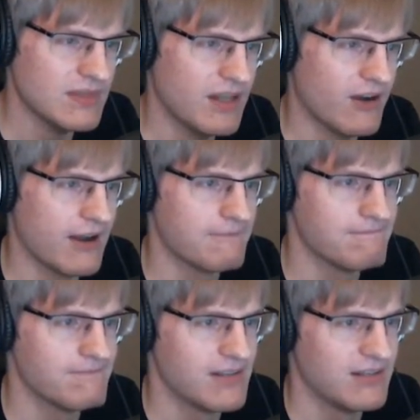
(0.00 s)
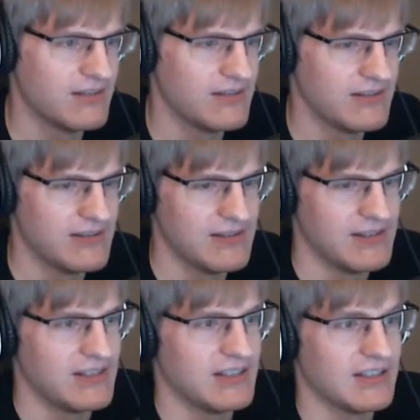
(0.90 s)
All right.
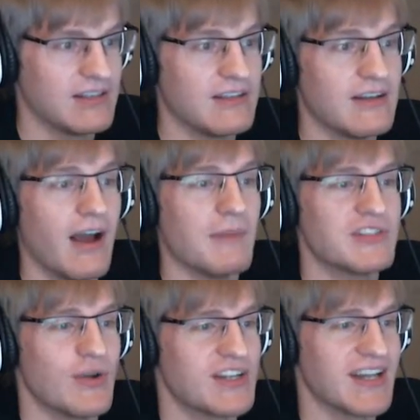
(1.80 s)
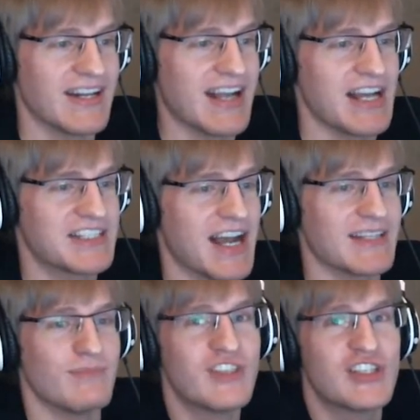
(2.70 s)
I'm so excited, guys. Guys,
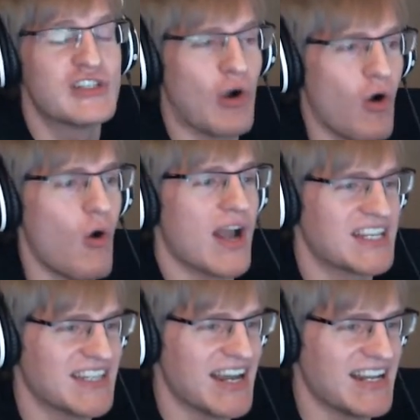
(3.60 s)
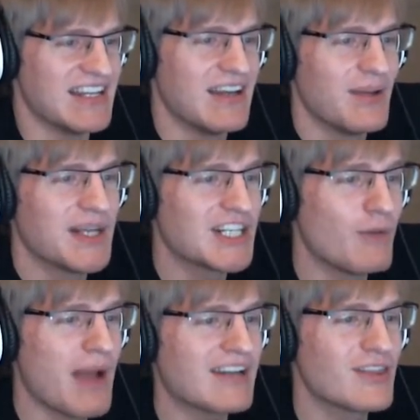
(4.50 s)
I'm so excited. We get to go
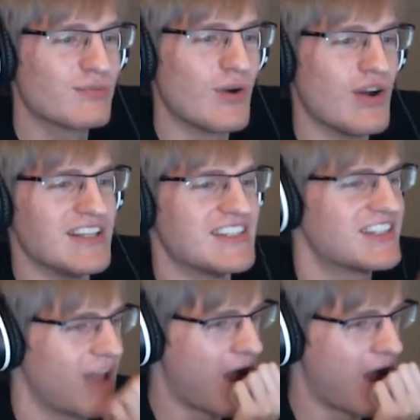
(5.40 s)
back to the ruins.